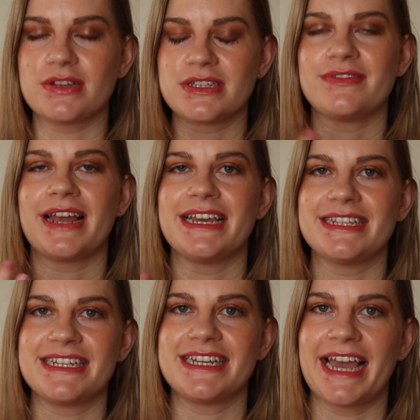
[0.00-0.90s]
lots of
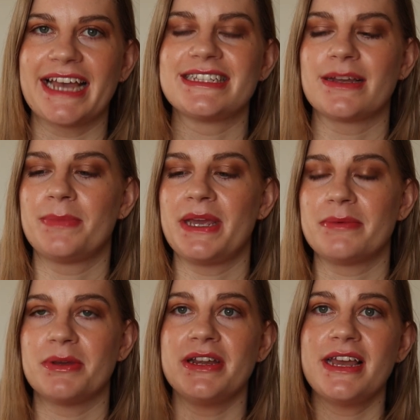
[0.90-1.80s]
layers to get some
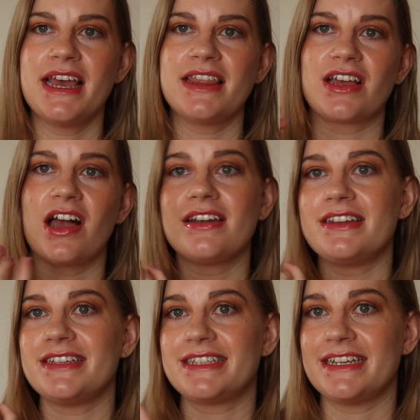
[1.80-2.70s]
pigment. The colour
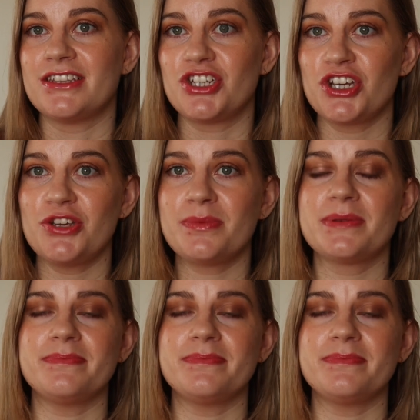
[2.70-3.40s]
you see in the tube,